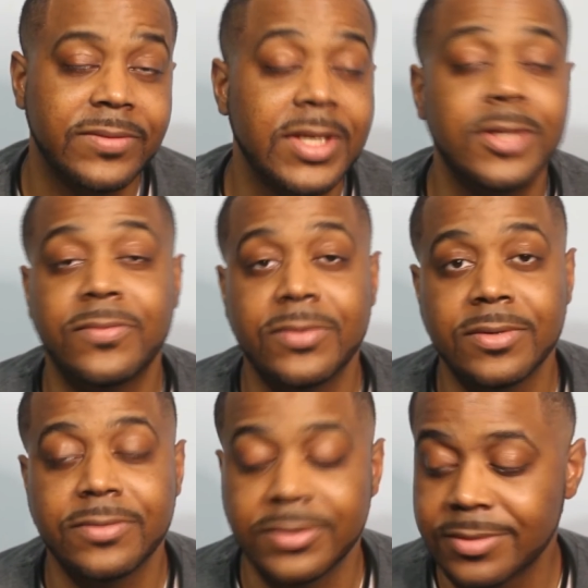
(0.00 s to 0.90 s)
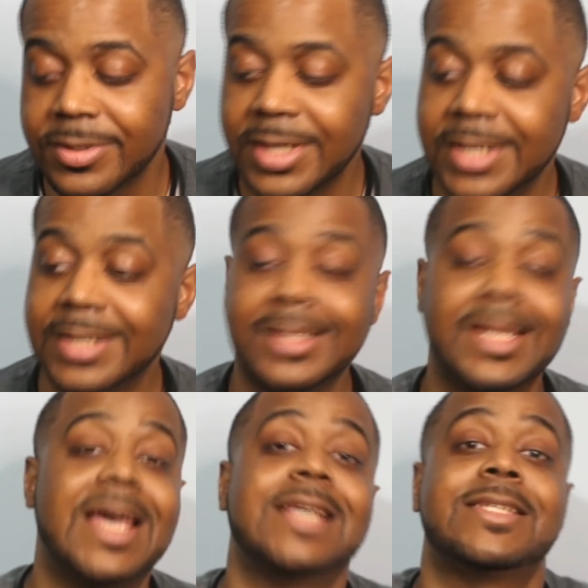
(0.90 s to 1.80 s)
Thank you for, for
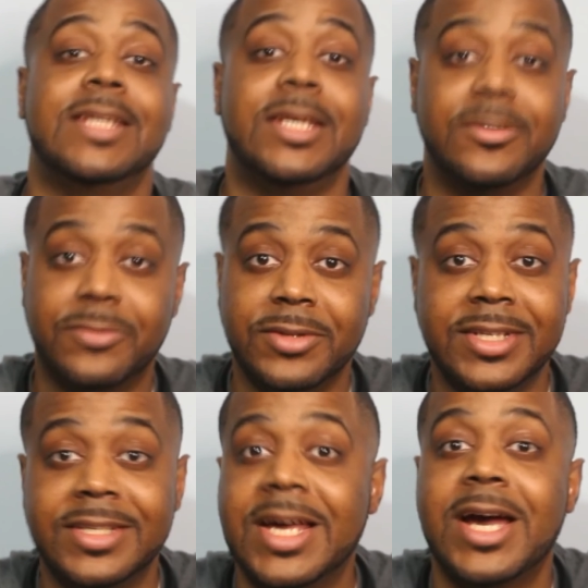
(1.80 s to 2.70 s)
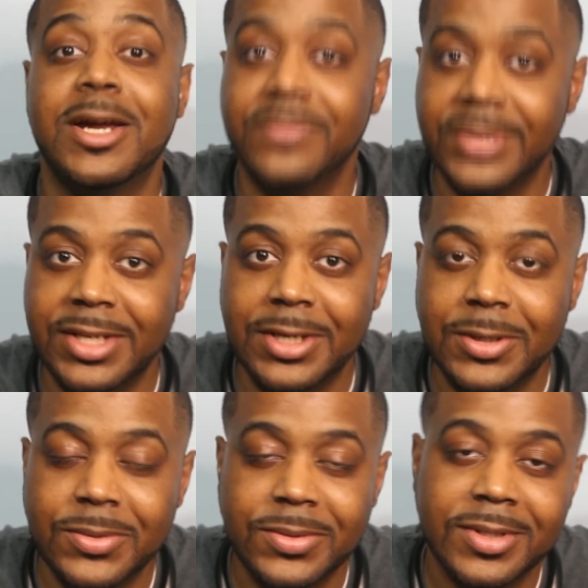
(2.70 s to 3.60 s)
lasting for the entire
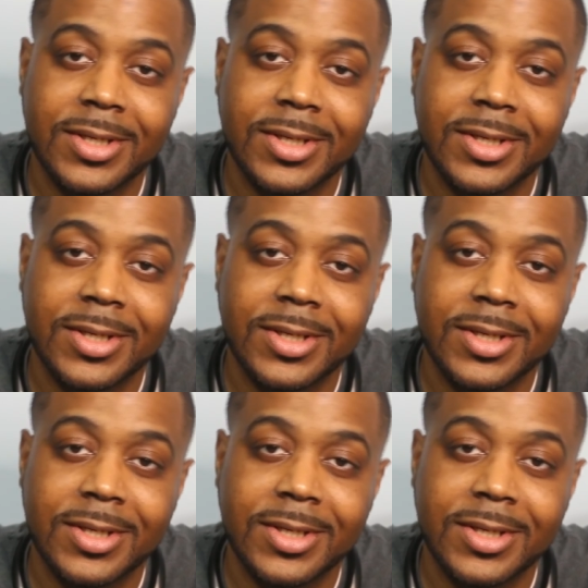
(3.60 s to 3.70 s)
video.